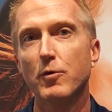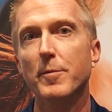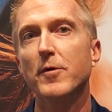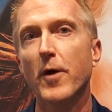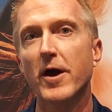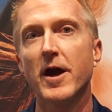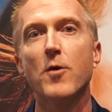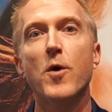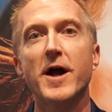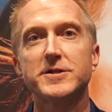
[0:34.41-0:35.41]
We'll be wearing
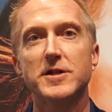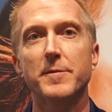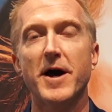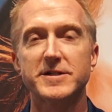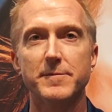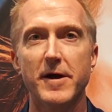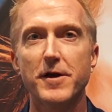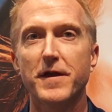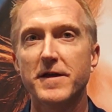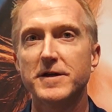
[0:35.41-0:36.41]
our watch in the Boston
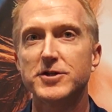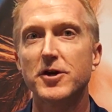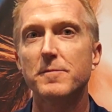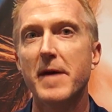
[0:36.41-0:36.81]
Marathon this year.